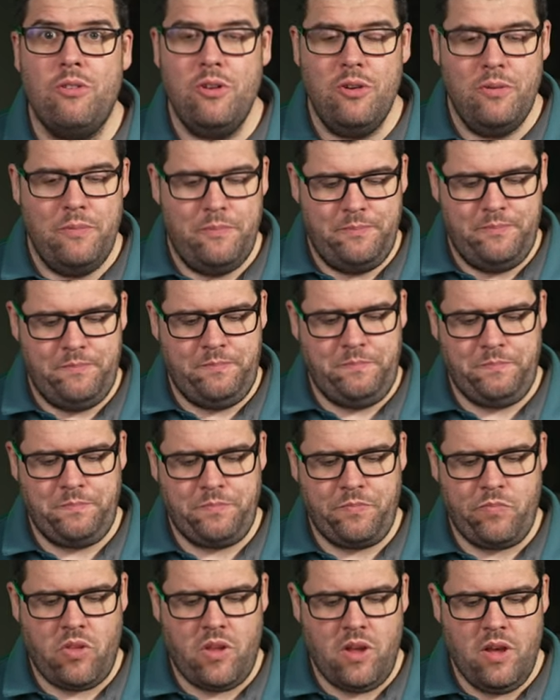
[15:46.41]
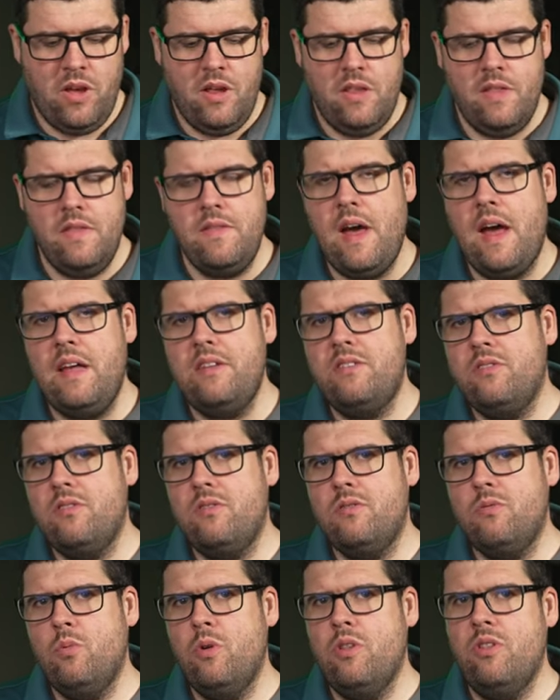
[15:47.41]
to?
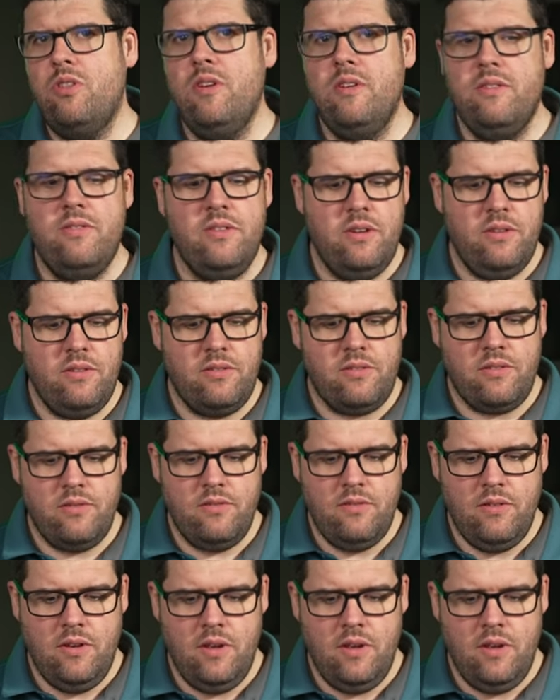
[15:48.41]
That's what this is.